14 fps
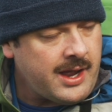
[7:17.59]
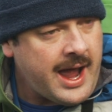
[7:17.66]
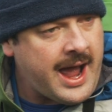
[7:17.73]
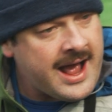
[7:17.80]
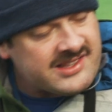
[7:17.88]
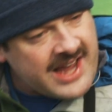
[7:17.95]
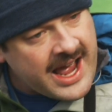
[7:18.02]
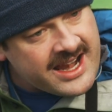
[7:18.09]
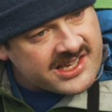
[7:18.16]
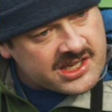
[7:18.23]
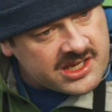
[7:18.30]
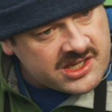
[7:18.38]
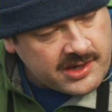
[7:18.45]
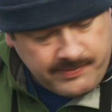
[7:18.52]
Aunt
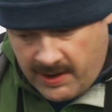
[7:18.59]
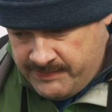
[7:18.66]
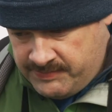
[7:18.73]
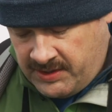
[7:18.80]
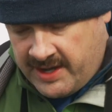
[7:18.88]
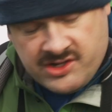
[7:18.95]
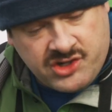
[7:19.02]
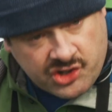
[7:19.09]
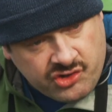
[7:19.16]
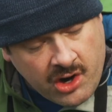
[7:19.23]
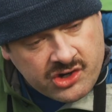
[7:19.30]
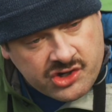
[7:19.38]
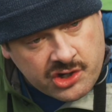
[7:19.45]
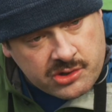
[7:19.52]
Alice's
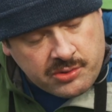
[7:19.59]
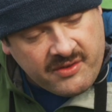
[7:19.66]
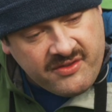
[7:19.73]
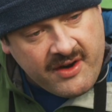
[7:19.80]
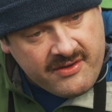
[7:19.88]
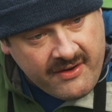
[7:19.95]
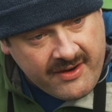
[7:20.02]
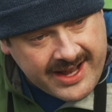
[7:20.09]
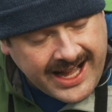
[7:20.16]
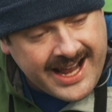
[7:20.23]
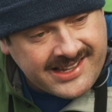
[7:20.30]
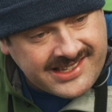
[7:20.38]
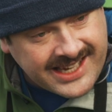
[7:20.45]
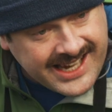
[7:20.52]
instructions were very, very
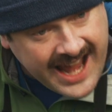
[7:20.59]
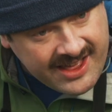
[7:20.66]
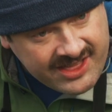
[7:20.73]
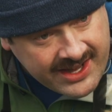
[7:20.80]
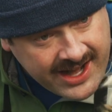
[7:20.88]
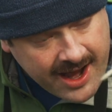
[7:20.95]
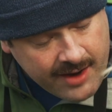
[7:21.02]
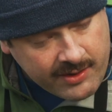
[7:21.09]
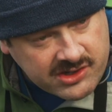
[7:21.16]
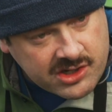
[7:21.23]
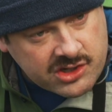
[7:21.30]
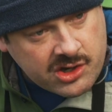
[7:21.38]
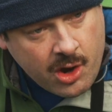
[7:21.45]
clear. To get the inheritance,